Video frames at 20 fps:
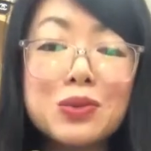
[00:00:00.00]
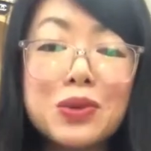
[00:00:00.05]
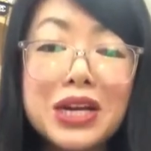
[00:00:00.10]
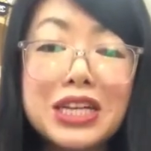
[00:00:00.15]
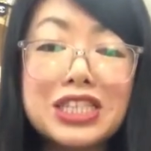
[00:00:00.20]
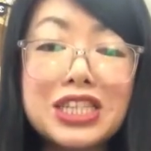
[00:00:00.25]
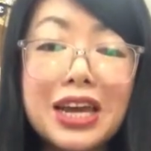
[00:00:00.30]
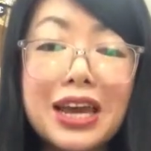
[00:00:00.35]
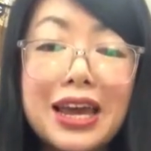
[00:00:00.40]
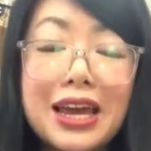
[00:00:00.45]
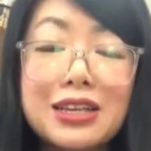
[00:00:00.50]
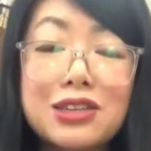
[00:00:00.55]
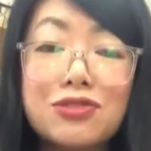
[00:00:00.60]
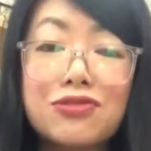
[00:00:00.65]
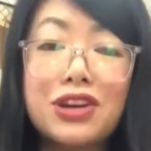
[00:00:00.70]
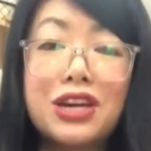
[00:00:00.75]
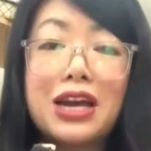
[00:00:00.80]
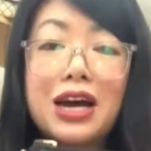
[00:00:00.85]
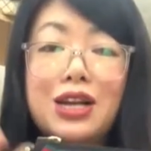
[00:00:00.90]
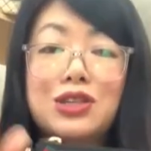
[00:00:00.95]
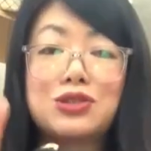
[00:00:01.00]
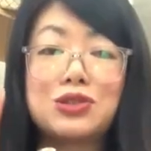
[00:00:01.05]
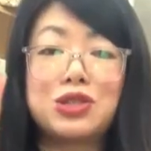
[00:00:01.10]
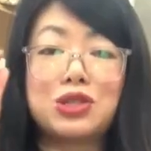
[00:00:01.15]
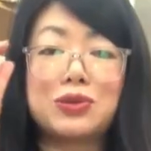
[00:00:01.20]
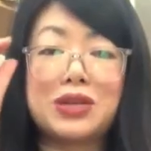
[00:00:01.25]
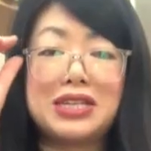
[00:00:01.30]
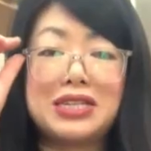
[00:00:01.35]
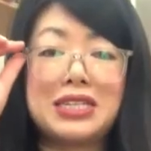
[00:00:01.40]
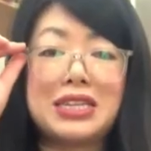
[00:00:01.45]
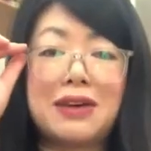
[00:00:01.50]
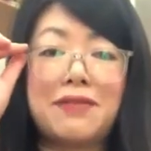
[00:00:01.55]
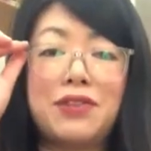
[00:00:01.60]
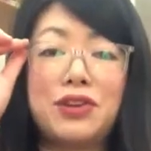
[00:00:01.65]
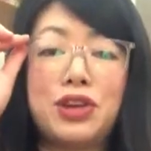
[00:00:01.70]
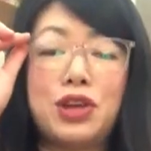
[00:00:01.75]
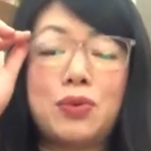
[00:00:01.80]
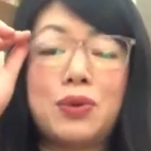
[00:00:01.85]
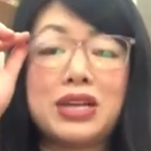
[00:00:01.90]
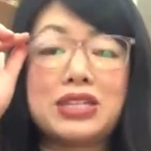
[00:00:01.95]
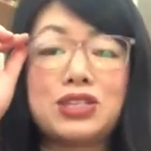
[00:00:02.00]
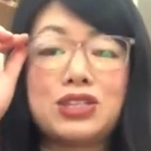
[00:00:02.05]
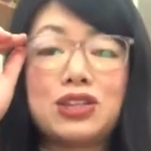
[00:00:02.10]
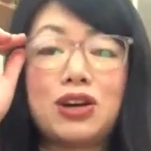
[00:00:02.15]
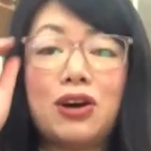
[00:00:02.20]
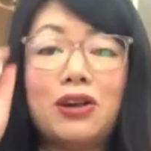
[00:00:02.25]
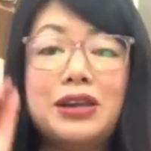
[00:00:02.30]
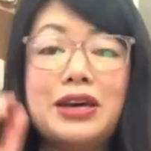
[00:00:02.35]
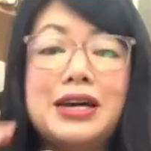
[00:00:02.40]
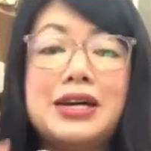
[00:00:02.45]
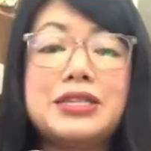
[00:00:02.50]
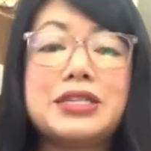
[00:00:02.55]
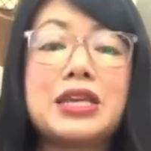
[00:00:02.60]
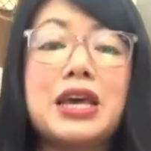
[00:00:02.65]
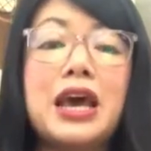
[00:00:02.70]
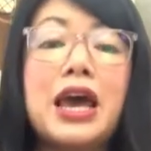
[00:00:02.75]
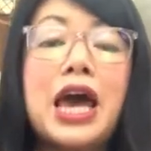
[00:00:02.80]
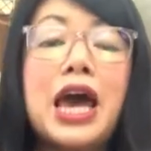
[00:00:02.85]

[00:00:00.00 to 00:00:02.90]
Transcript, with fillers: which is 327 US dollars.